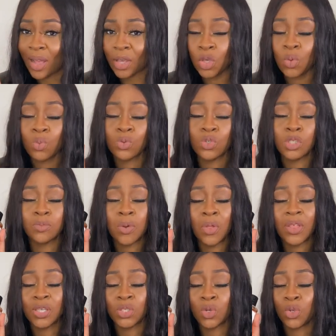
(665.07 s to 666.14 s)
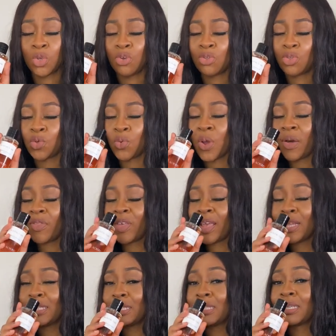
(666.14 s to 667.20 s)
Like you can smell this on you throughout
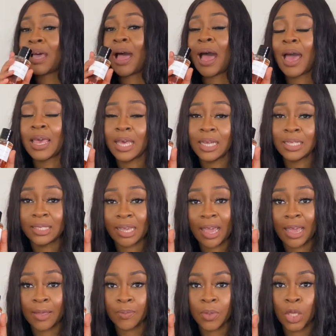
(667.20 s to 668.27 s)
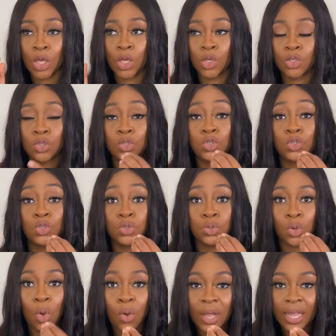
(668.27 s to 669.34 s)
the entire day
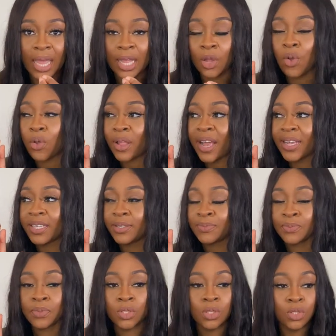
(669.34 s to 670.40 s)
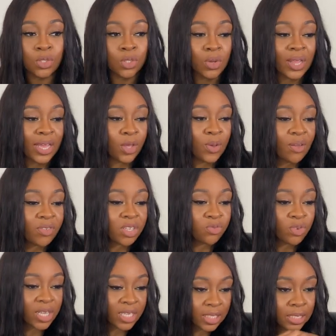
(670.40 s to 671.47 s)
strongly. Not like no, like you have to
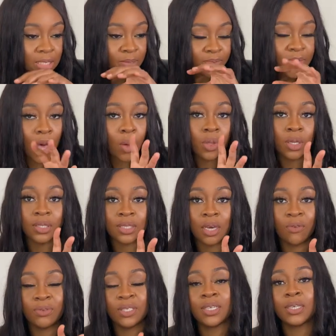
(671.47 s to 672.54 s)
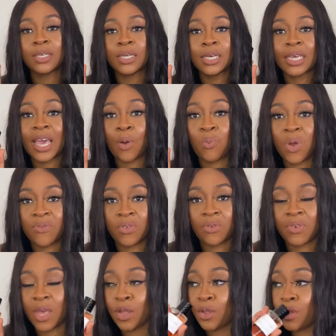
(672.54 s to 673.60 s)
really smell yourself to get a whiff of it.